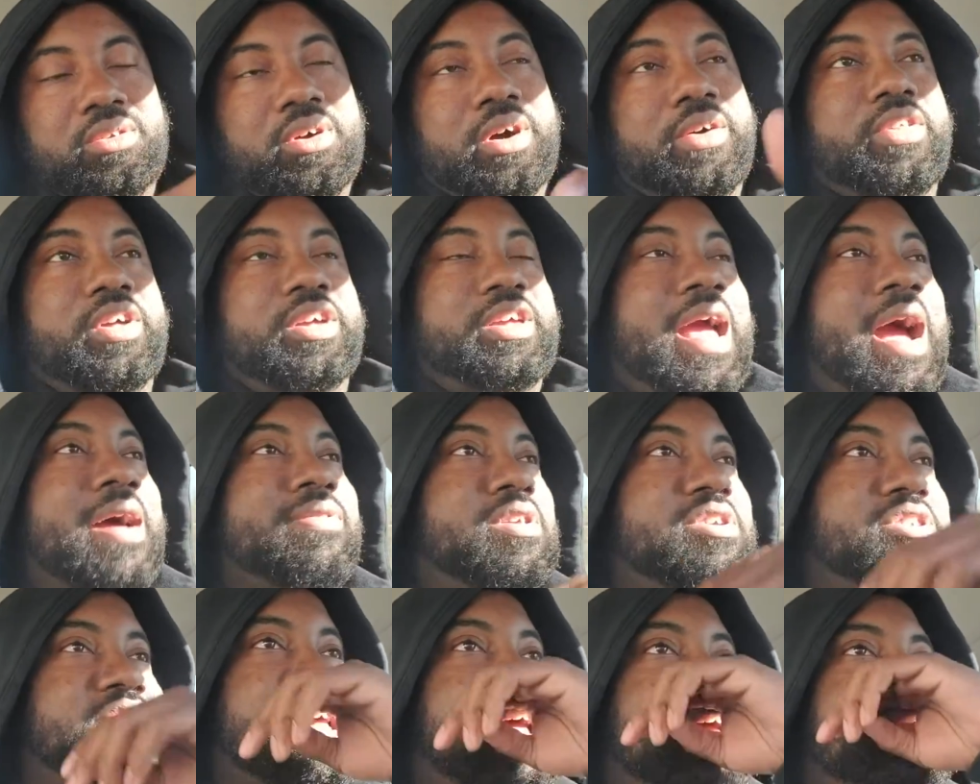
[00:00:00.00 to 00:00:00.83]
of the
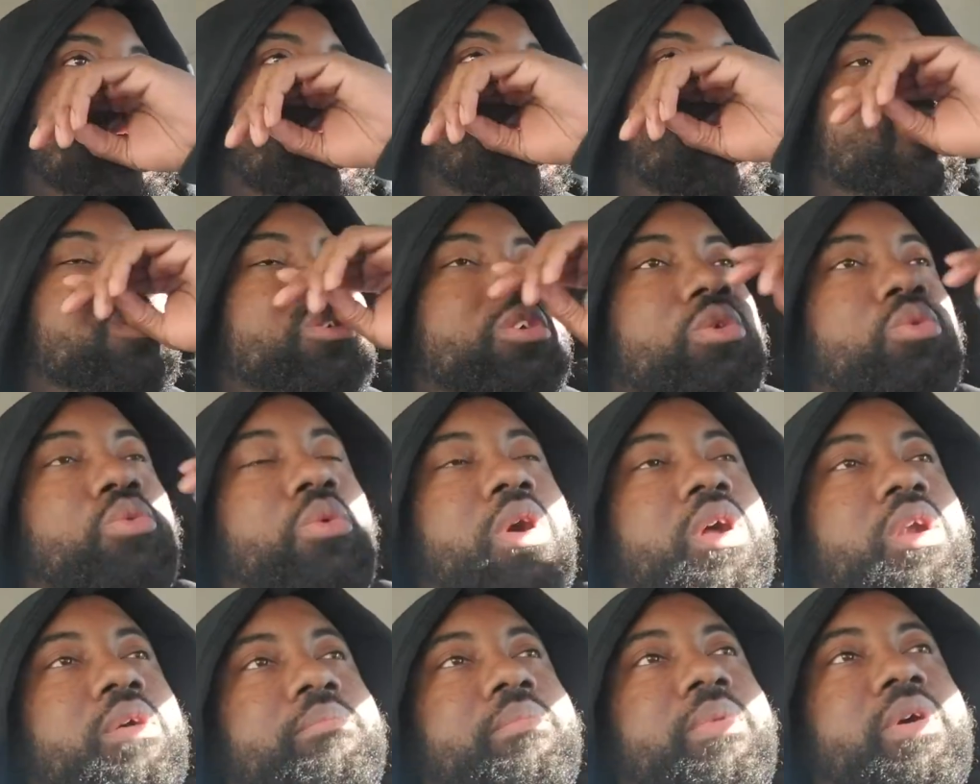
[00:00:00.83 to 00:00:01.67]
Captain Save-A-Hoe, you
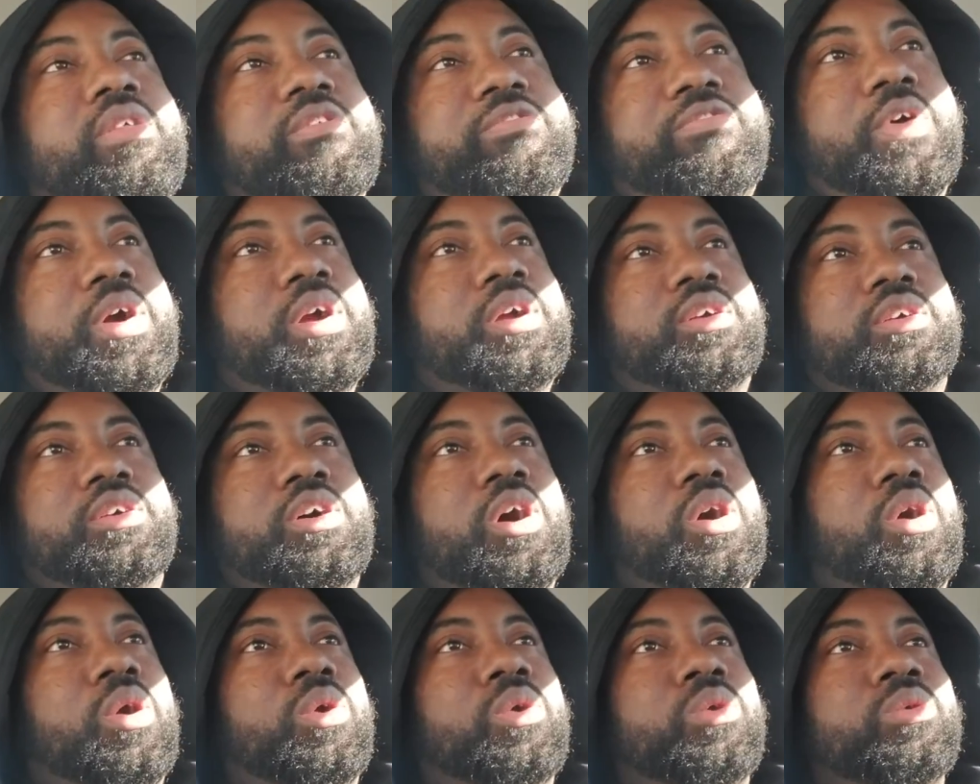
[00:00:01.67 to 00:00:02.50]
want to motherfucking
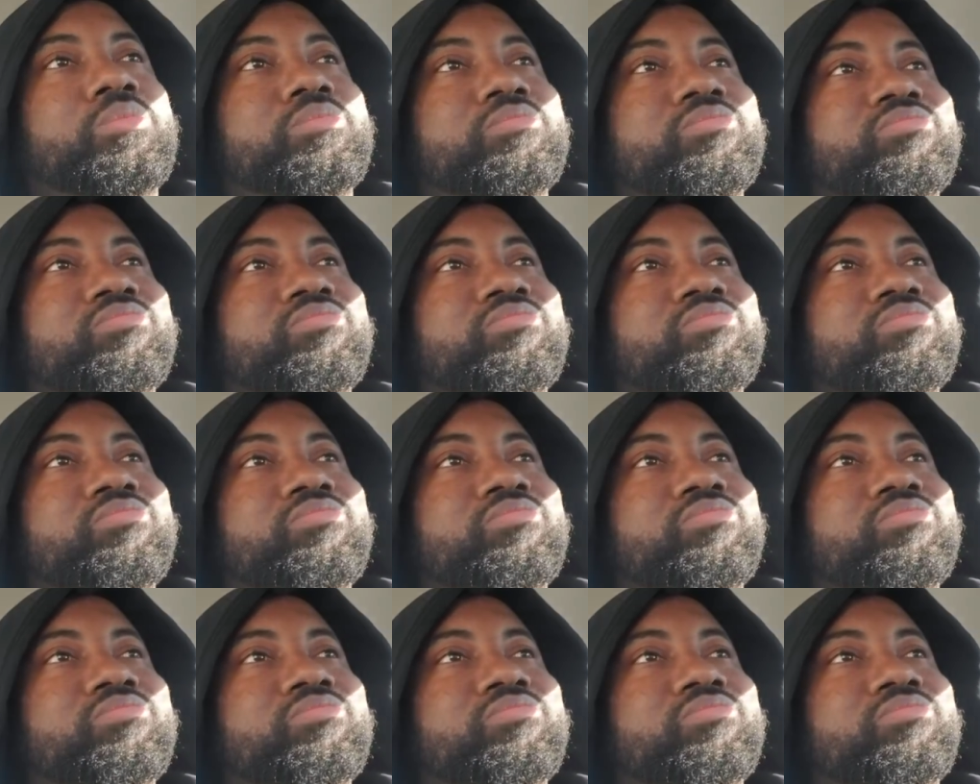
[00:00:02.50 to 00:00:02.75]
go,